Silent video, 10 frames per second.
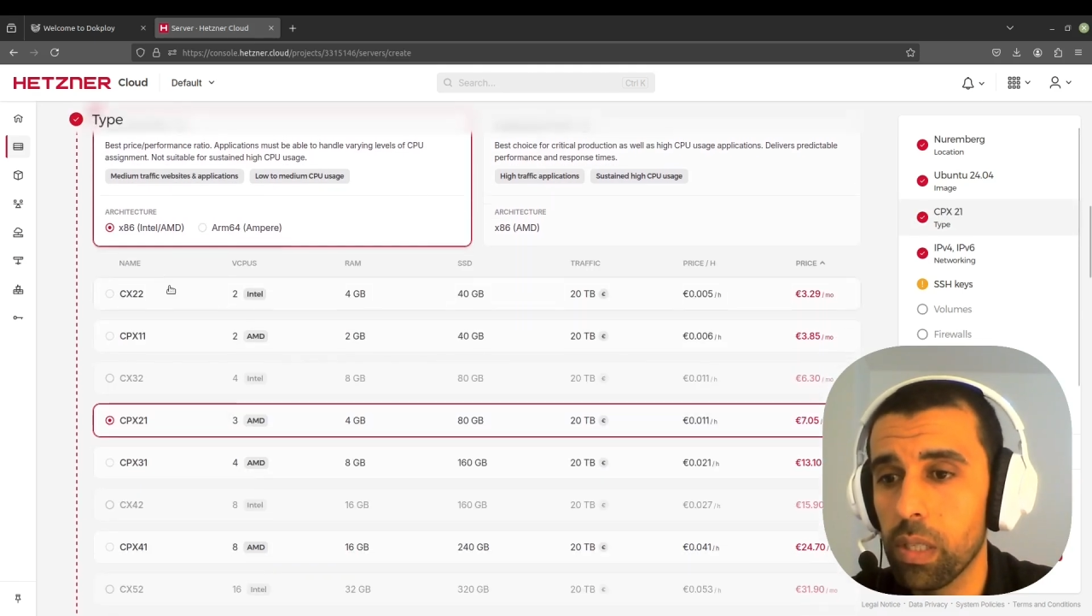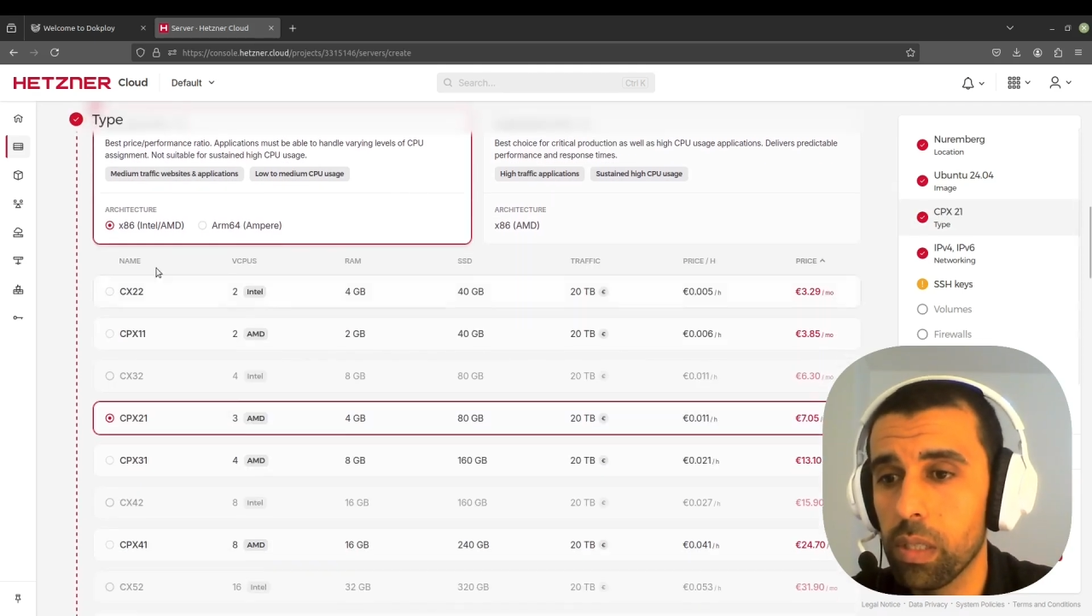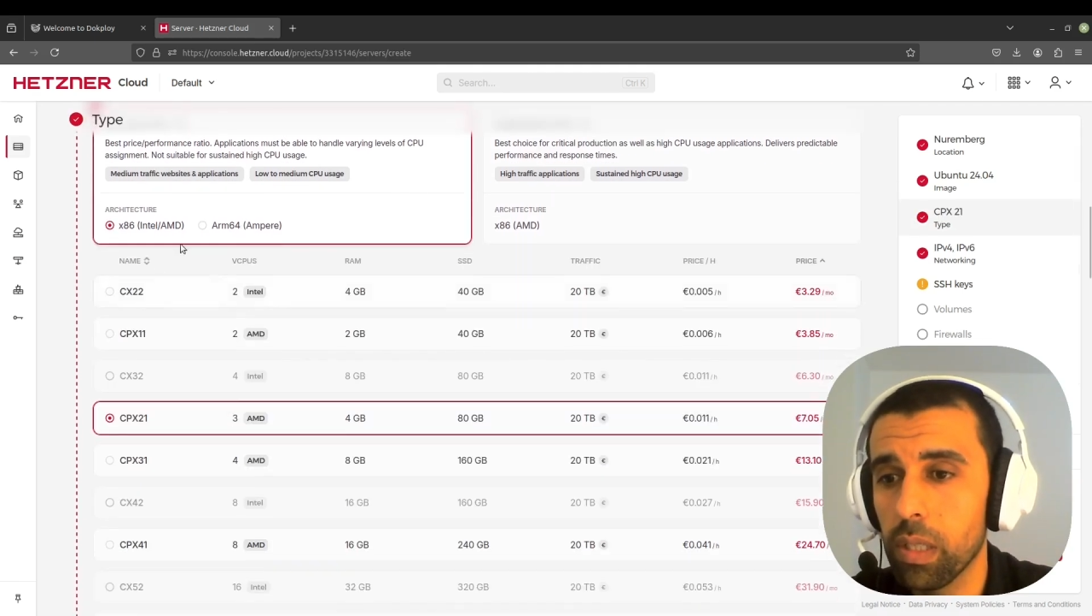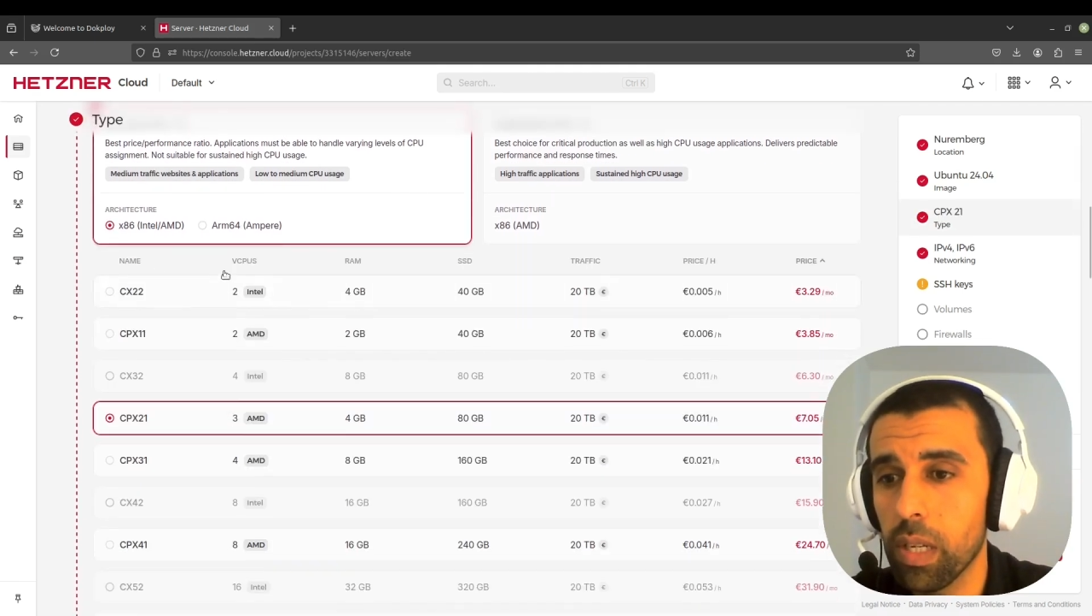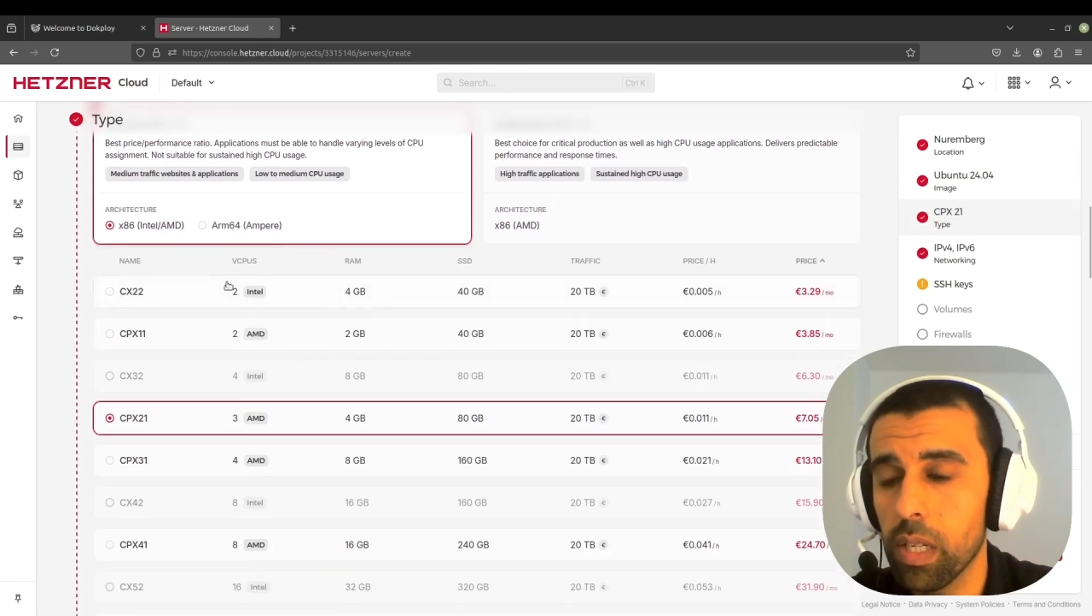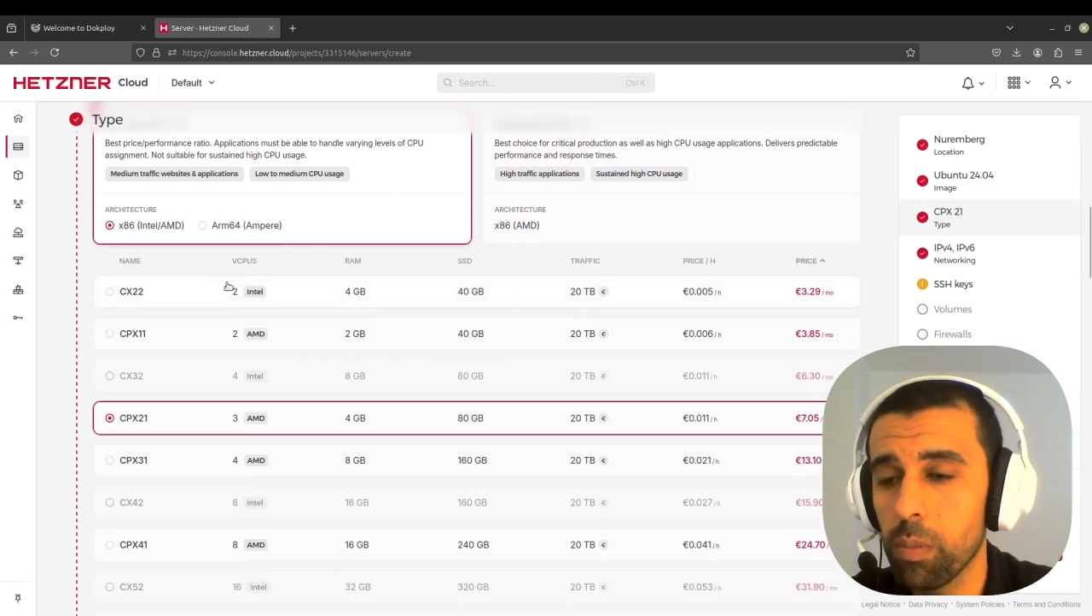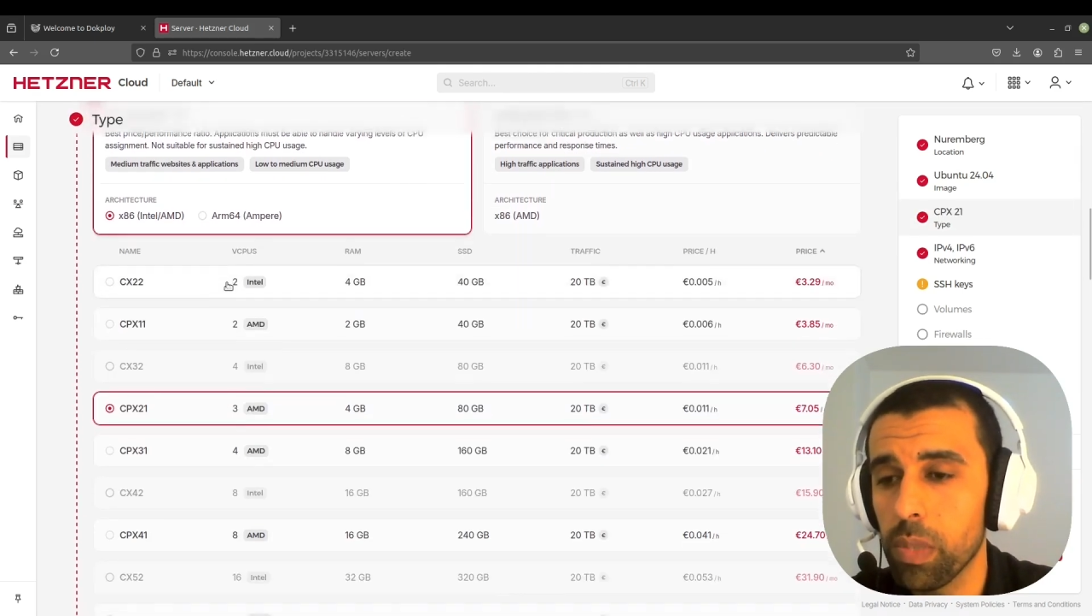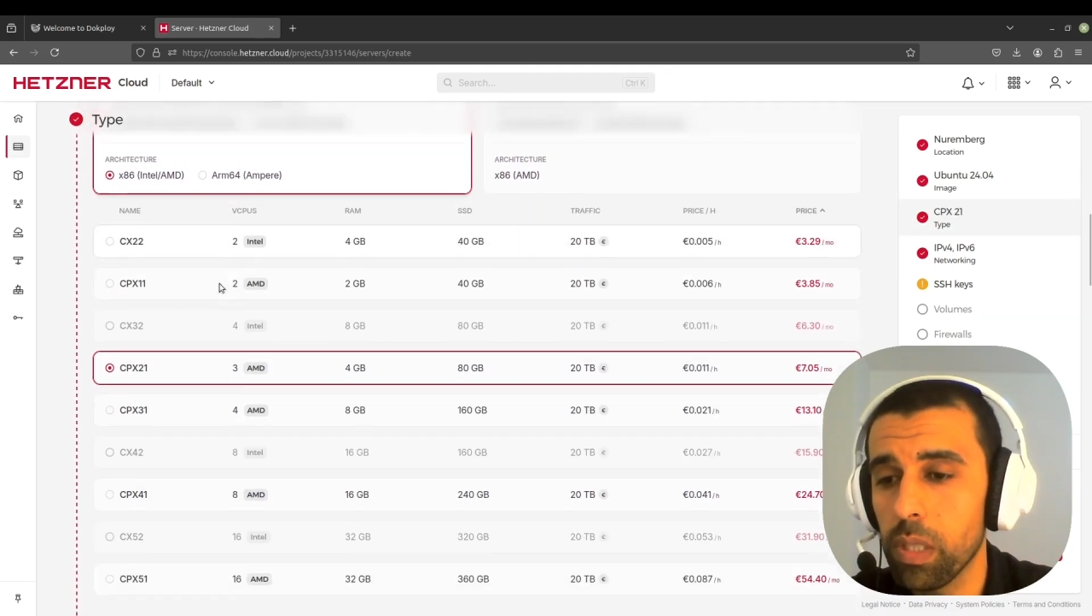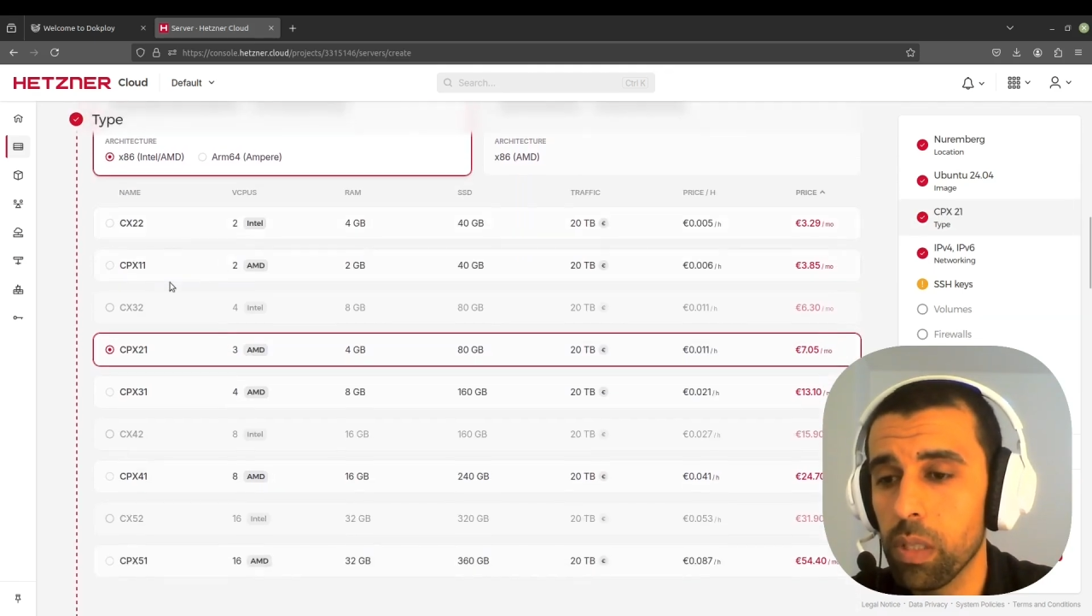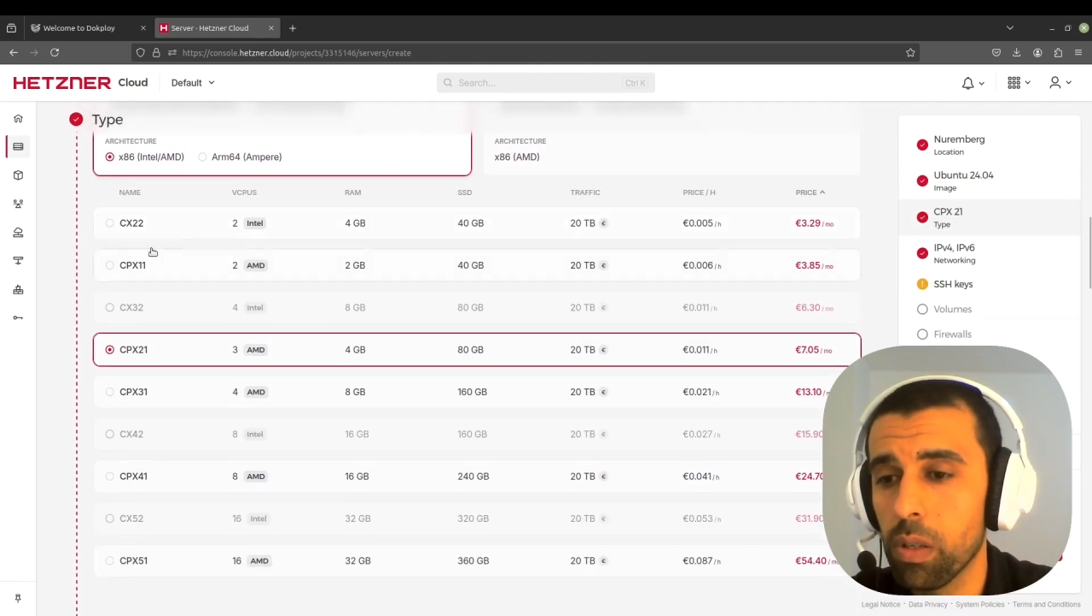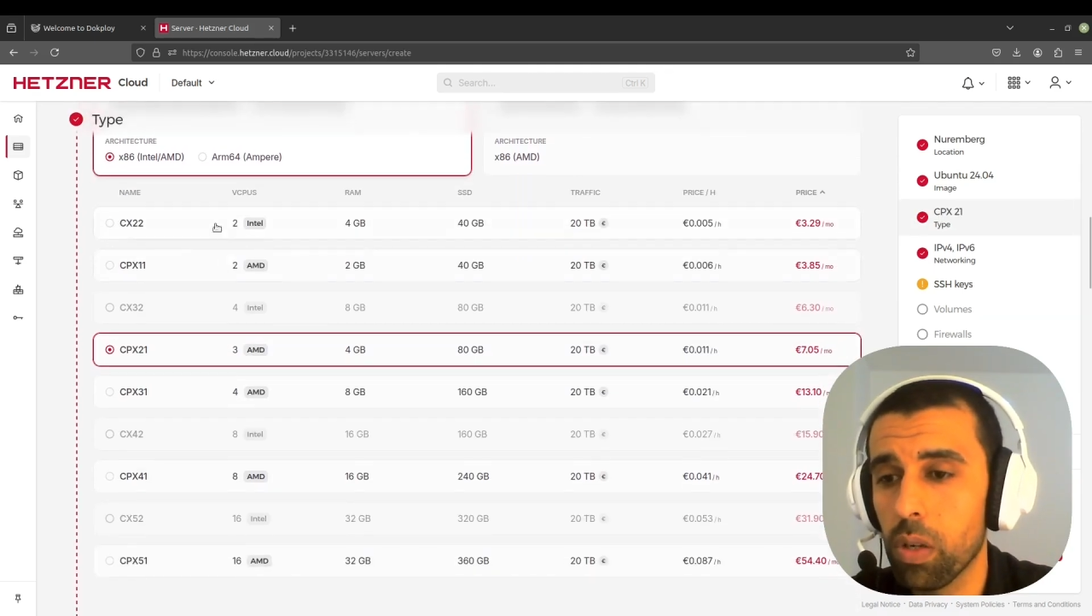Intel AMD